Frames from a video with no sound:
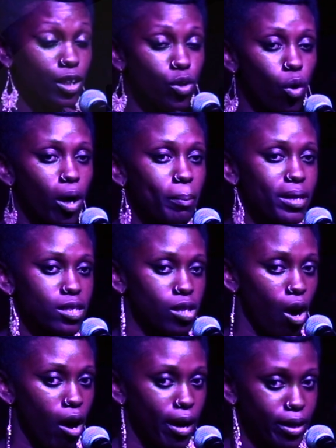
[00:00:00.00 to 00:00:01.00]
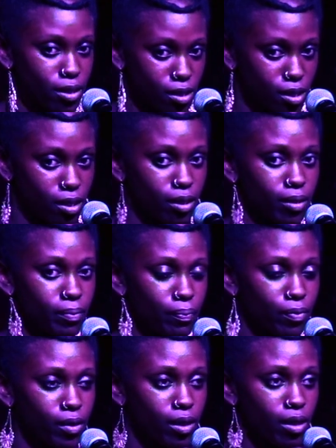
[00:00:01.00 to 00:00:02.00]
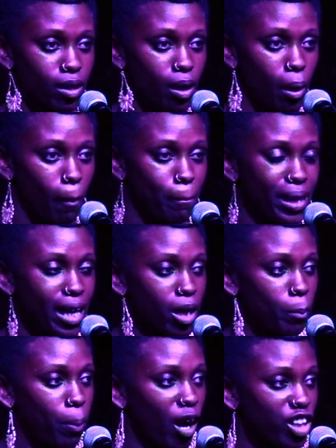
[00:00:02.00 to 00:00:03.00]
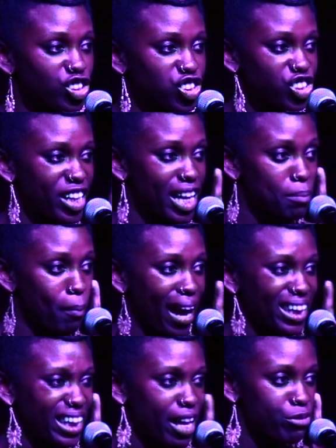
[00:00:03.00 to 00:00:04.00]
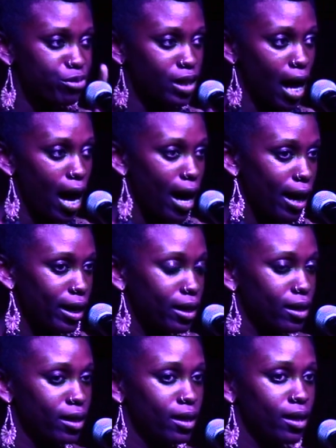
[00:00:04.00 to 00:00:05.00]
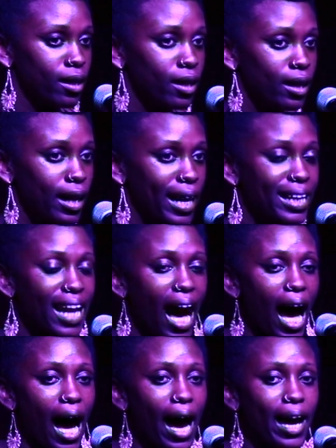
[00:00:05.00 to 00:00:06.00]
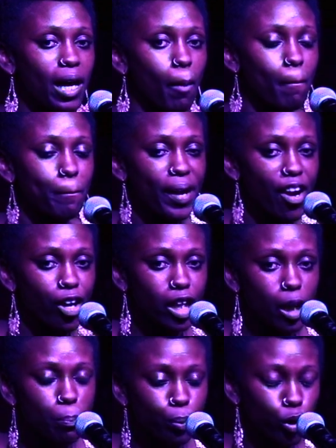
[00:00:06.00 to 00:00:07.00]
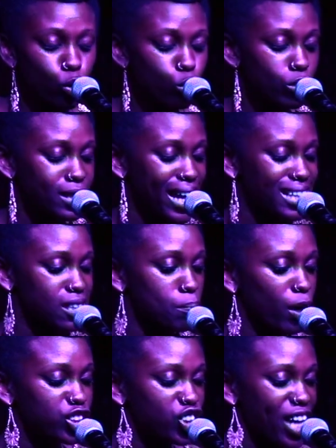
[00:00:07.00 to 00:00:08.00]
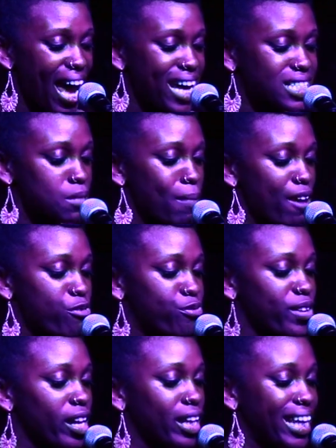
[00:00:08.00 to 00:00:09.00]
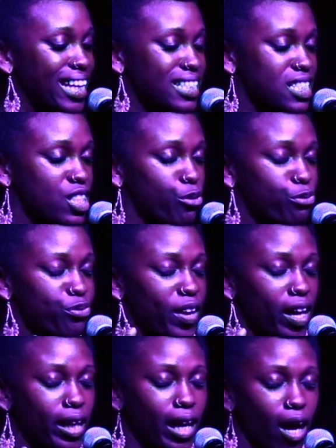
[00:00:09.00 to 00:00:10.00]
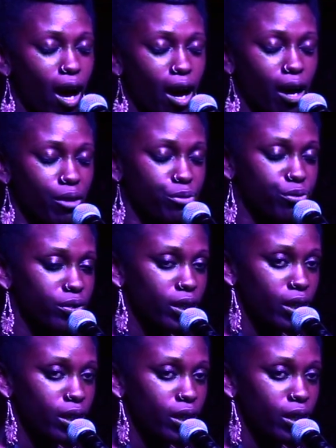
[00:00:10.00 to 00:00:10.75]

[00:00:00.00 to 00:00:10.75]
enormous heart, being punched in my left eye, an eye barely bruised as much as my feelings, the feeling of